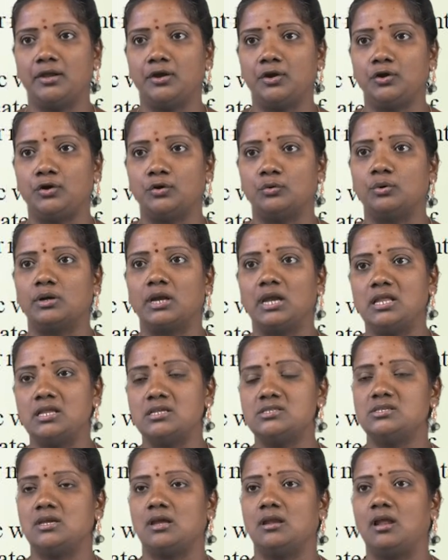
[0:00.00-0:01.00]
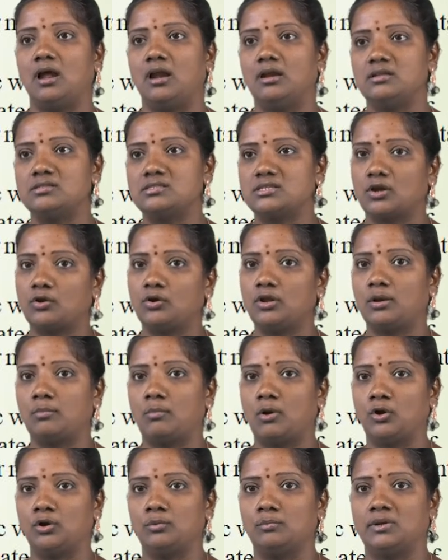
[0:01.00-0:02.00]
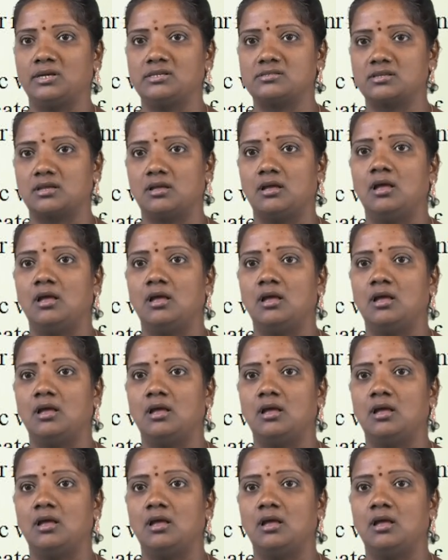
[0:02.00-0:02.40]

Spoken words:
into religion and secular monuments.